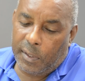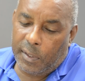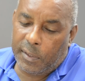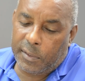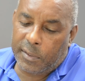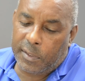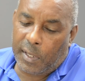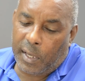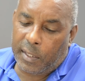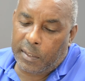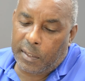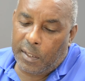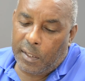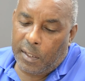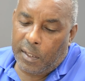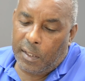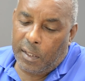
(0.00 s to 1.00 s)
is that
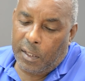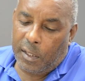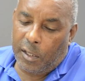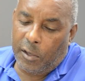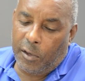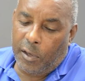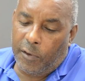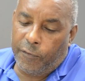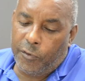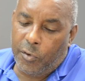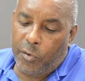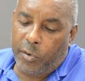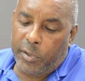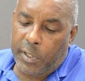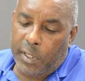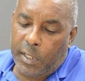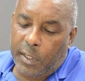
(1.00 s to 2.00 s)
if
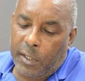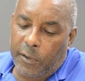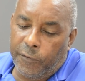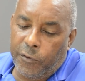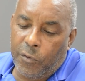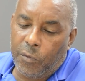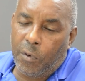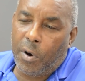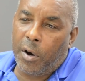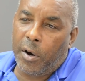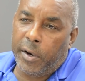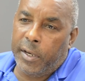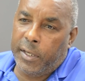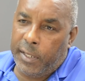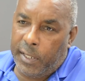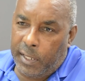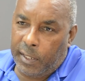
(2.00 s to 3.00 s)
you are in if you
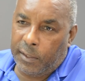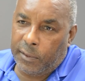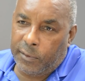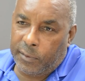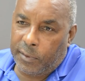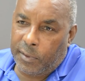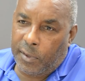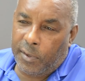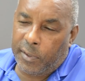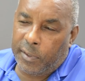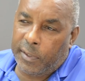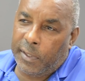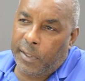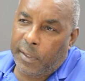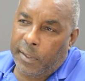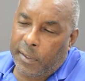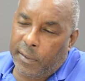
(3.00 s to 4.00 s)
are in England
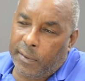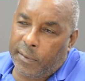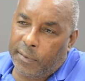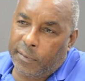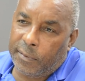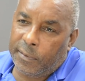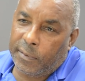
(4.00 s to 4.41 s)
on a